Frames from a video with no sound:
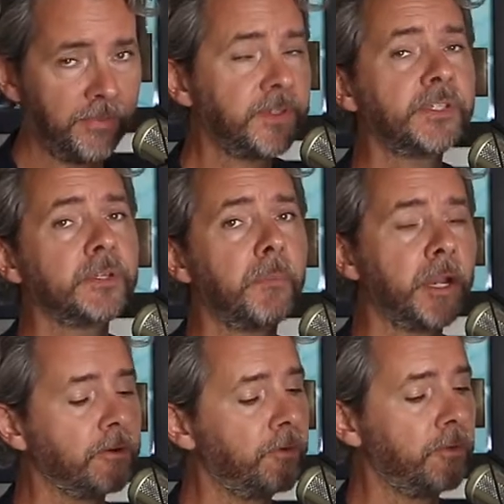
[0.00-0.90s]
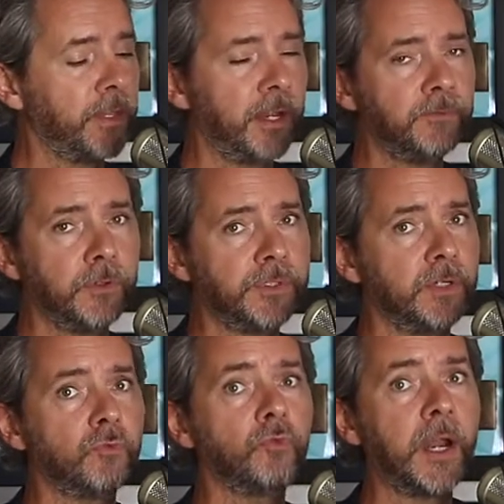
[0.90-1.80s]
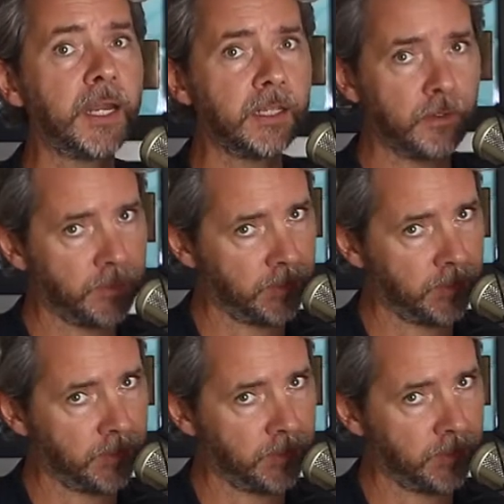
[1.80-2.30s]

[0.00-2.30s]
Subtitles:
this is a microphone that I've used in radio